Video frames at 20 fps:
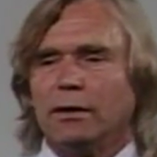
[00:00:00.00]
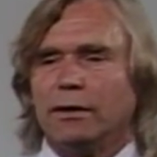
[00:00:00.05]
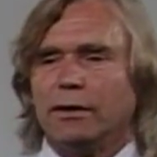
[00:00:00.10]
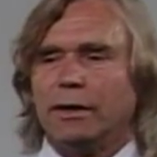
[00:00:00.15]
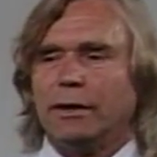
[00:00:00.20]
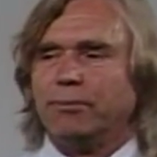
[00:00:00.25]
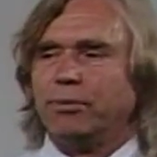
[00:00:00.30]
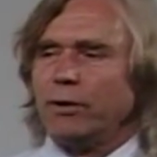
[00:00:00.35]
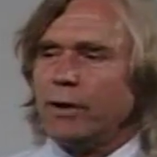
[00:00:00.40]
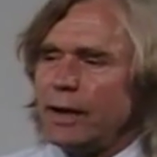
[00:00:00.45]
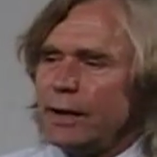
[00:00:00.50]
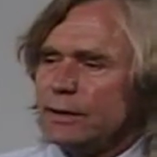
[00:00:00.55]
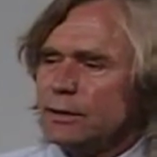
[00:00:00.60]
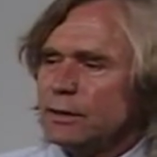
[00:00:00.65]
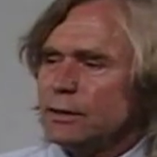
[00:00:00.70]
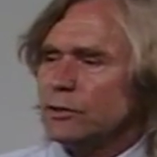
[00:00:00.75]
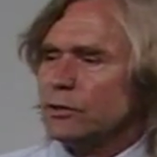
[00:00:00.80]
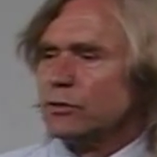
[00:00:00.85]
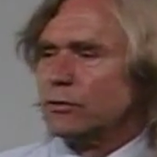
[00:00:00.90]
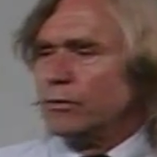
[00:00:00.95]
They
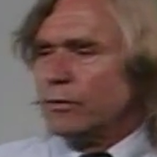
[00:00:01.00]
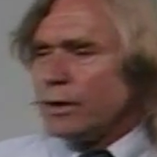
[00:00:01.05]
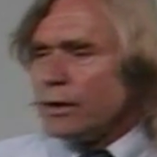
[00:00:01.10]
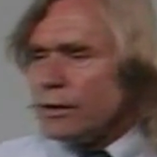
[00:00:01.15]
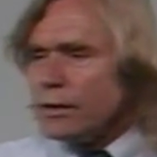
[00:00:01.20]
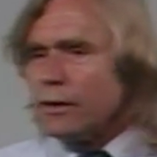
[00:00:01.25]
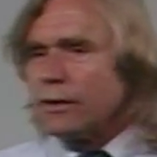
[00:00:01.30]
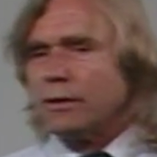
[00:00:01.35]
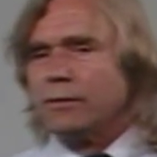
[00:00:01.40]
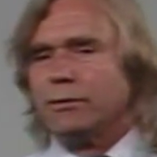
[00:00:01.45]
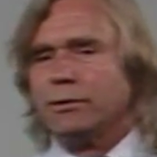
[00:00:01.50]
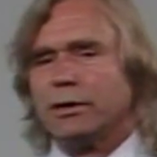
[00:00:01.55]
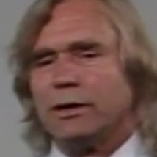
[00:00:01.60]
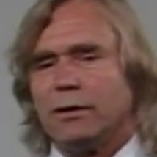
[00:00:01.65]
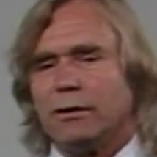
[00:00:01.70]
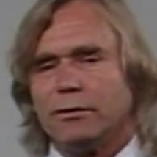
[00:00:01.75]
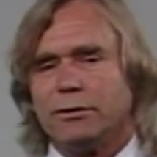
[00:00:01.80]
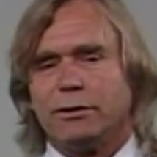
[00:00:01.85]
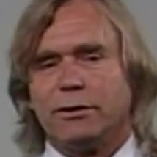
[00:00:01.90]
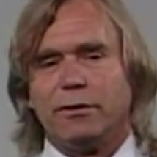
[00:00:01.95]
practice squaring
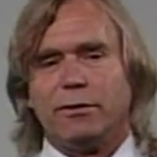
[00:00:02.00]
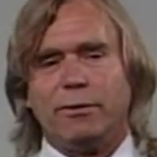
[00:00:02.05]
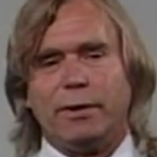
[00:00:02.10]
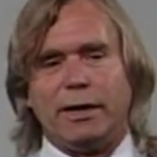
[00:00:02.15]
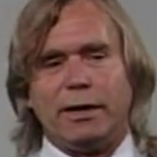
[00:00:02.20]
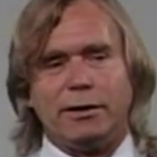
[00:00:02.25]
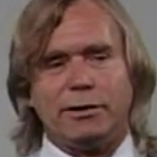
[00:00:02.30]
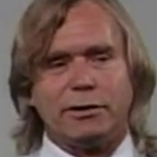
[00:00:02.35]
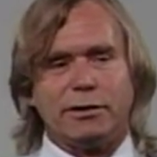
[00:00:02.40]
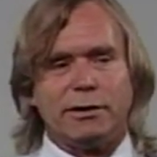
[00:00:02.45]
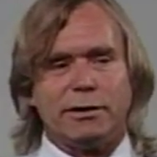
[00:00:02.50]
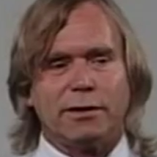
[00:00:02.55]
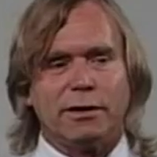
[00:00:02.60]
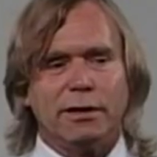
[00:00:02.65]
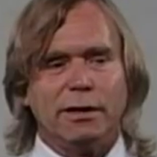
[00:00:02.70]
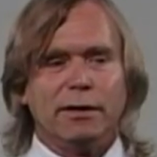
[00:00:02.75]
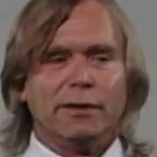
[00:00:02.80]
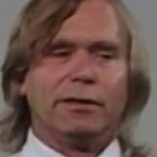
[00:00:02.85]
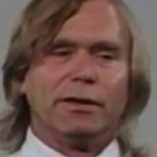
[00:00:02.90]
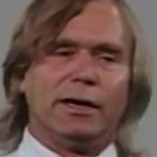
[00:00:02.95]
themselves to the basket.
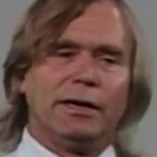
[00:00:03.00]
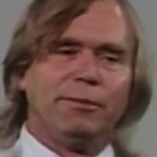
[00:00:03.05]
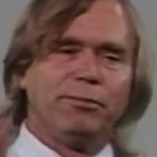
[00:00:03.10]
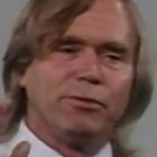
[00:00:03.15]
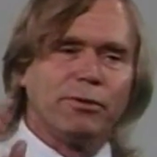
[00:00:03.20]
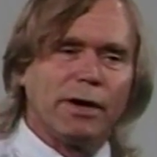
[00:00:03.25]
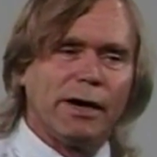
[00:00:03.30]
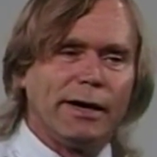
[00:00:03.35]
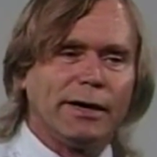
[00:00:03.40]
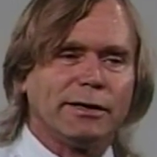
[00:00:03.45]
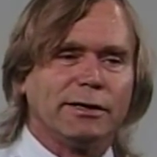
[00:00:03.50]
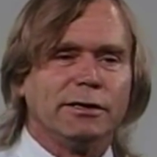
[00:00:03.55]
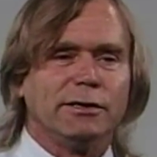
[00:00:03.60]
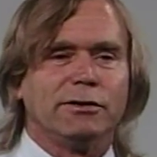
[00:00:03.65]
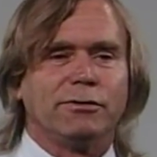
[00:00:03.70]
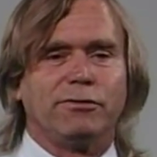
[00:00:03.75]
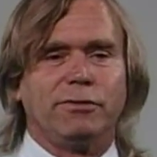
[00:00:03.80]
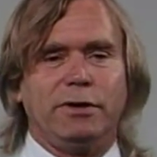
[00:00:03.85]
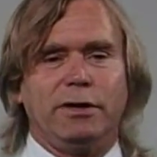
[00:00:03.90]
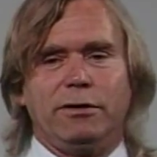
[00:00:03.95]
They
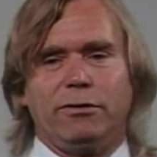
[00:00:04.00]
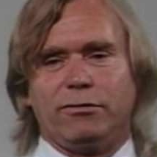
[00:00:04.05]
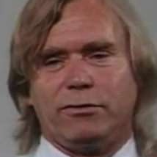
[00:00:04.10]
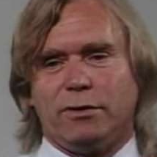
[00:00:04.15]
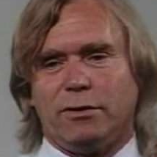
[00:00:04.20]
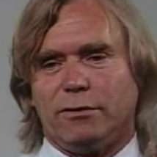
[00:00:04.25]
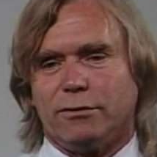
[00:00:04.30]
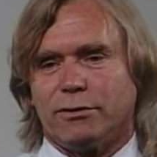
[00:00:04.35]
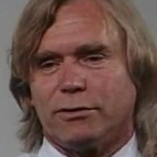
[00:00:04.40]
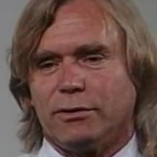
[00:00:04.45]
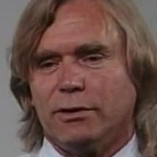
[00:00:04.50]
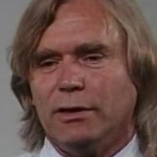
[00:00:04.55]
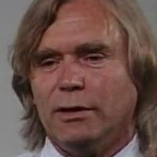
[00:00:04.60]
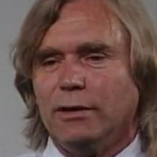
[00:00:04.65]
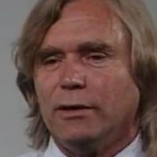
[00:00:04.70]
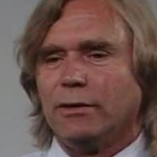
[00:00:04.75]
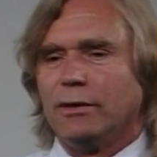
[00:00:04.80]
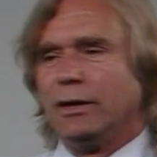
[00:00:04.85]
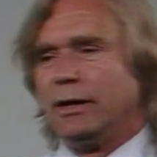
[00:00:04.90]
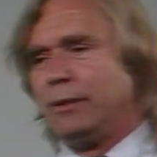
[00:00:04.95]
practice free throws.
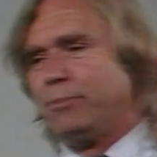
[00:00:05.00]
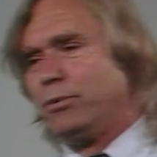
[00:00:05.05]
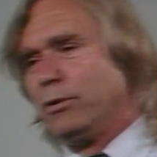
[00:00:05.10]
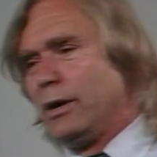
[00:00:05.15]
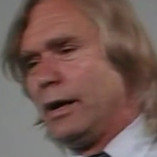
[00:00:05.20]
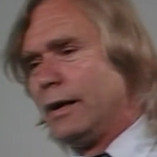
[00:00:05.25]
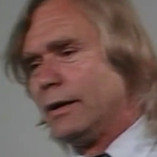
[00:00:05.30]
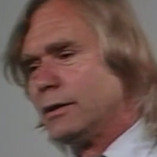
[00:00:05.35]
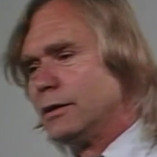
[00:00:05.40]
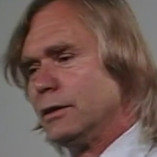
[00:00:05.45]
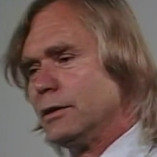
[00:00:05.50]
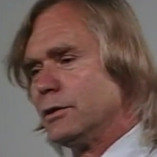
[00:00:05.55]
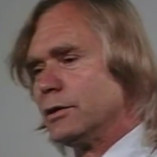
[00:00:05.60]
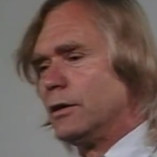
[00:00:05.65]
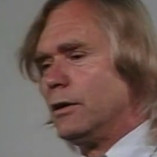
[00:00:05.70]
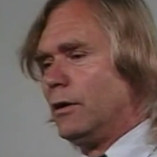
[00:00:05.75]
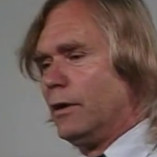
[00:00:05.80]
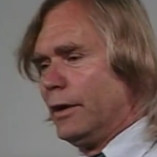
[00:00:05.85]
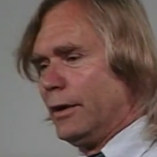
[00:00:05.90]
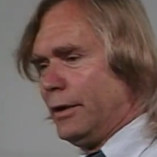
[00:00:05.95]
They practice
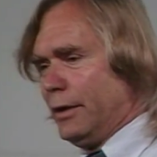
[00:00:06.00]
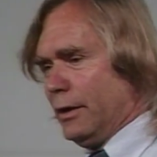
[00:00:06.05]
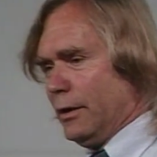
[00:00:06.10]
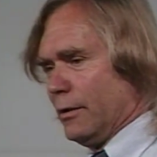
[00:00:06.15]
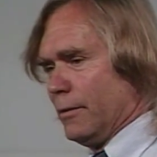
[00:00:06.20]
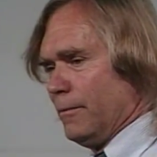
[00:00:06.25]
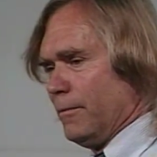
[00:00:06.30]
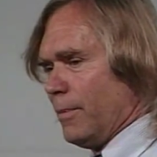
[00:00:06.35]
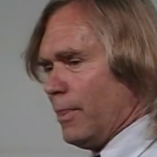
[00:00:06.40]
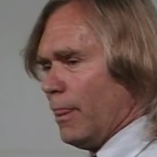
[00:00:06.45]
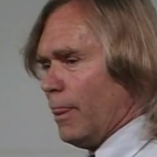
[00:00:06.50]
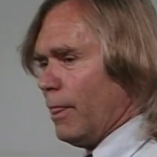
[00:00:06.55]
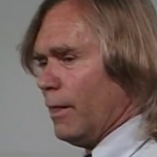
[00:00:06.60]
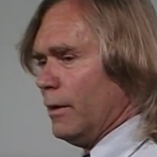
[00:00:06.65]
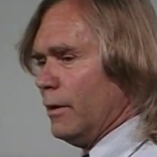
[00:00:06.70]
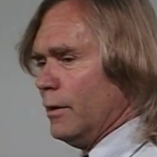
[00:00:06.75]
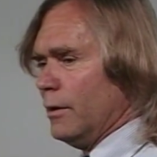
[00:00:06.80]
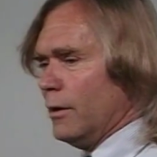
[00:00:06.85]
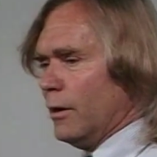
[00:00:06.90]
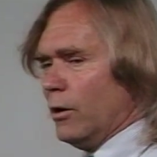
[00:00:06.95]
guarding.
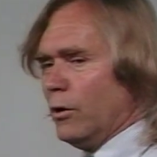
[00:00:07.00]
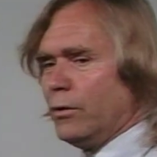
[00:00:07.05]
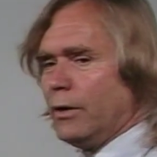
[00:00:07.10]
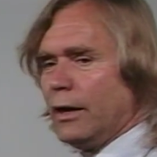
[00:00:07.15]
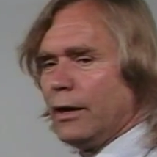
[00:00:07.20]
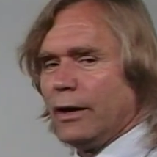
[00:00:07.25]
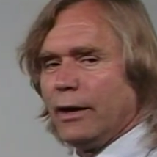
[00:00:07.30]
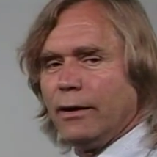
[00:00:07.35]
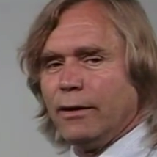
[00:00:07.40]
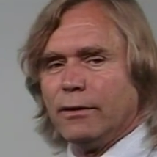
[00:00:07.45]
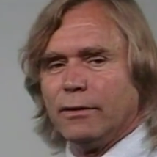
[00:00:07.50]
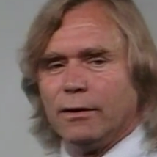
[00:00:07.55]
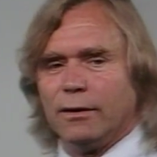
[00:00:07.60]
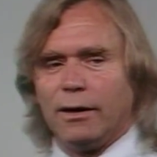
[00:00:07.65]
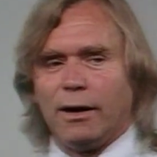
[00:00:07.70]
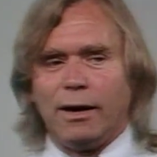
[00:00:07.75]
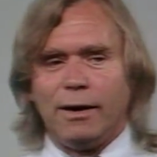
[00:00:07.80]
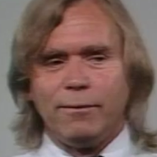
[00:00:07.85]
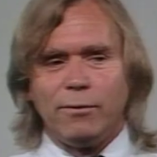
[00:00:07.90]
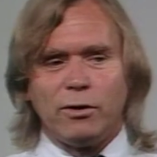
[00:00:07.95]
Okay,
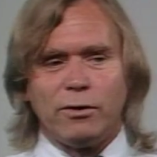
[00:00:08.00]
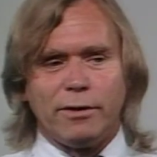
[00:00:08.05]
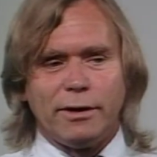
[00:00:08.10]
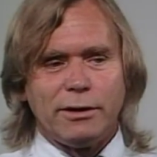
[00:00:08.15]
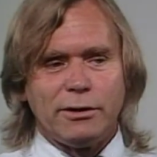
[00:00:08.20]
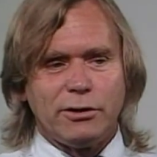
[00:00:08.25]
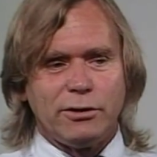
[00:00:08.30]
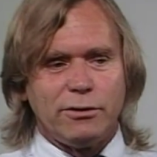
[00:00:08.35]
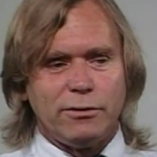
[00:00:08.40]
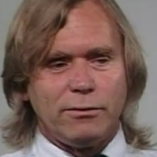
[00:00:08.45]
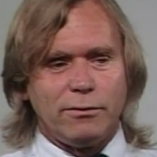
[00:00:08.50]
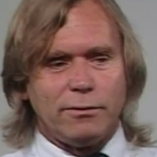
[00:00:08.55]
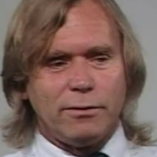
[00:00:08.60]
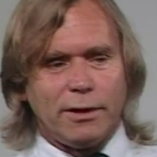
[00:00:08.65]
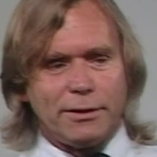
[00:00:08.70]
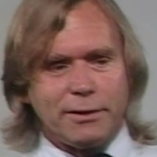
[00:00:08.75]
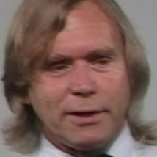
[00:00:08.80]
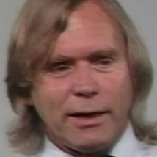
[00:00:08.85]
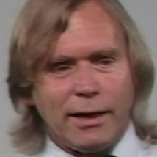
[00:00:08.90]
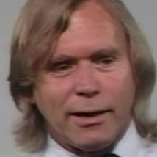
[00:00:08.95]
I'm going to
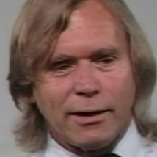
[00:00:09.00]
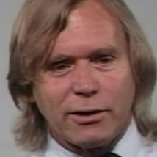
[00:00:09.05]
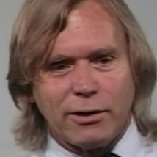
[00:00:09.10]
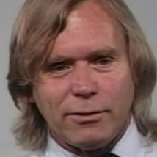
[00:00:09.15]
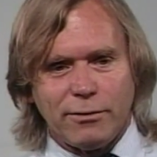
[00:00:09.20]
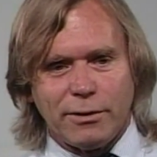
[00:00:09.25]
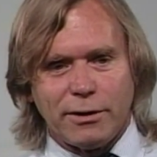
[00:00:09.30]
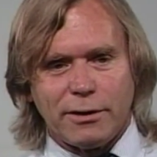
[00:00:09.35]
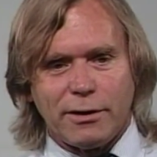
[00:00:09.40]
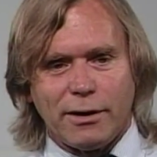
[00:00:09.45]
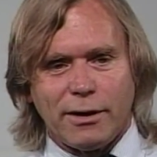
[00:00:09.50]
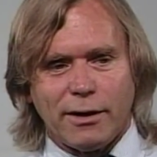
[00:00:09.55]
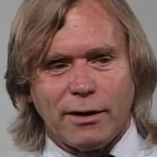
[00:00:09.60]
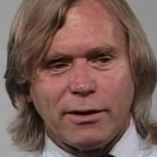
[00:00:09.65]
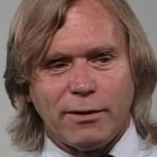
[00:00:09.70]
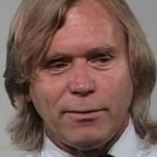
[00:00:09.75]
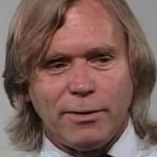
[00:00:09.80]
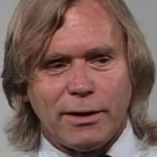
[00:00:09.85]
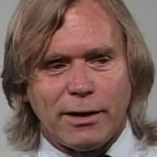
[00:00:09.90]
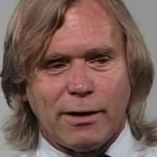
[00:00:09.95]
attack you in an
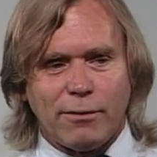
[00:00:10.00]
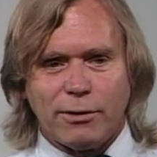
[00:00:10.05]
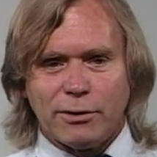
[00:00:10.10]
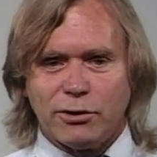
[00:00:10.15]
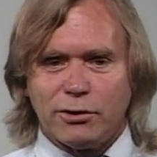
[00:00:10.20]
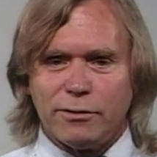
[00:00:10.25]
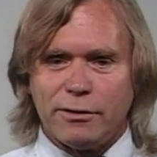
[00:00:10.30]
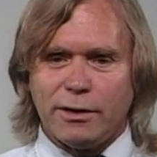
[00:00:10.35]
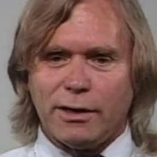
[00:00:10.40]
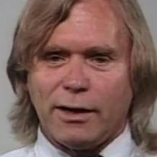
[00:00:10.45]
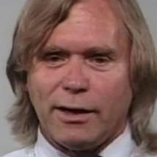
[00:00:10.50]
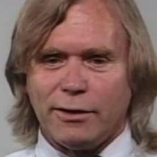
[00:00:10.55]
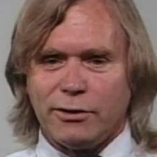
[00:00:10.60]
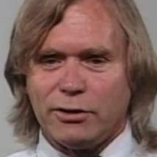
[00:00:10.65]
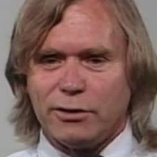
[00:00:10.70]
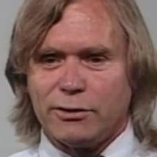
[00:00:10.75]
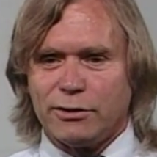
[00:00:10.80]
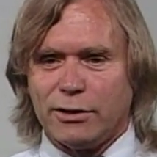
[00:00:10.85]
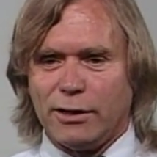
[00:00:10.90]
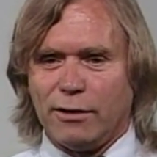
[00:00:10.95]
argument. I want you to guard
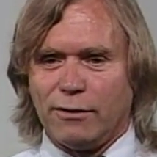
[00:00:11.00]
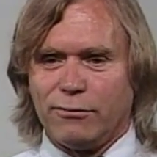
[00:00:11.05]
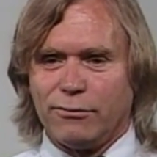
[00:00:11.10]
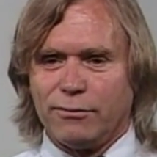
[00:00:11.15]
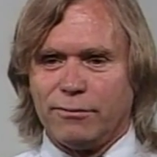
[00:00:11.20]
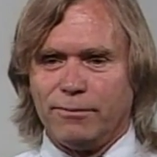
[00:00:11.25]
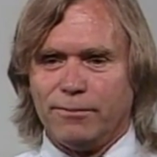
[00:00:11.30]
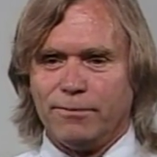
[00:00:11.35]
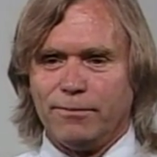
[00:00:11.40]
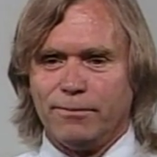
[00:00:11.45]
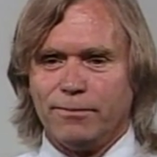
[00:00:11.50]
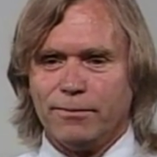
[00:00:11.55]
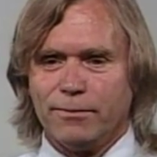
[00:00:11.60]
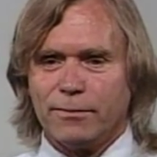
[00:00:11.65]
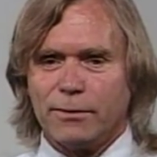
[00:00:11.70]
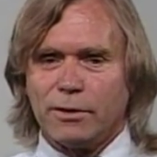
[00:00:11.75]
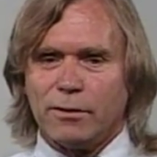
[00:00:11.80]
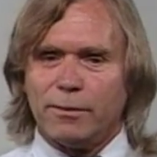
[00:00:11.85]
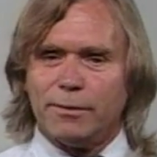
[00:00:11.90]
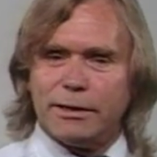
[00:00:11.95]
yourself.
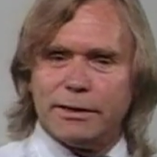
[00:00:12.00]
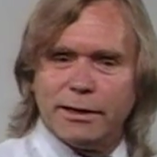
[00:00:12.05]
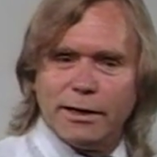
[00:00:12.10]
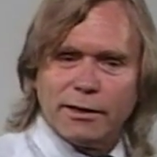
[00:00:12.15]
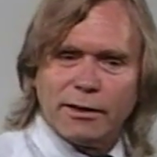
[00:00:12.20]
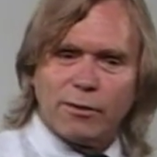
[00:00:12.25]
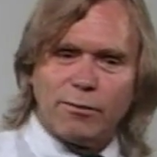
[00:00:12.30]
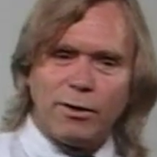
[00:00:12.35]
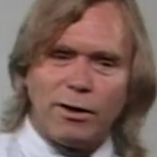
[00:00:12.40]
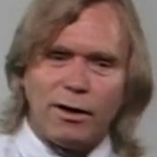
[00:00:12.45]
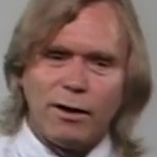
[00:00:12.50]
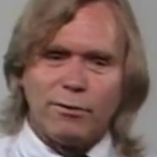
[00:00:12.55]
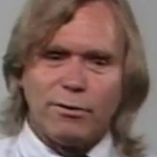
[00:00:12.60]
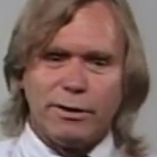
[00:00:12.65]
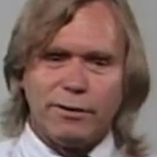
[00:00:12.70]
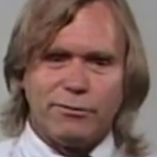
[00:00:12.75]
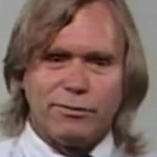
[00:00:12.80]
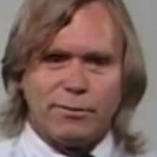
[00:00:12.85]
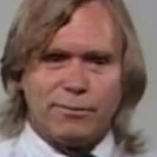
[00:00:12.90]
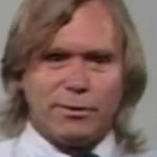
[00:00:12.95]
Don't let me take the ball
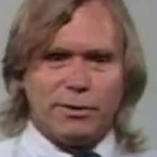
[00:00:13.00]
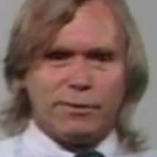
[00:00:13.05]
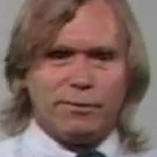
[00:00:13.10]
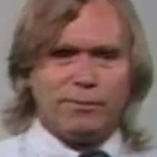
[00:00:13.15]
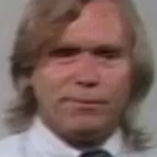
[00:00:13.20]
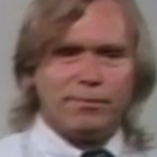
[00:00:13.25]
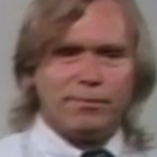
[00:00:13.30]
away from you.